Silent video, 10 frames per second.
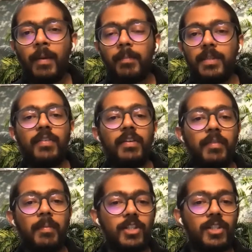piece of
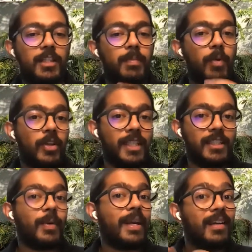information that is
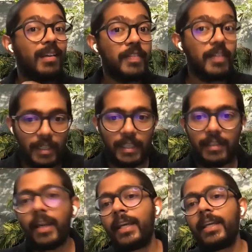processed quite differently,
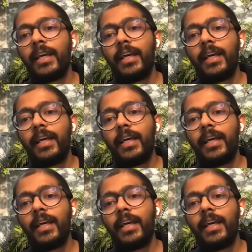right?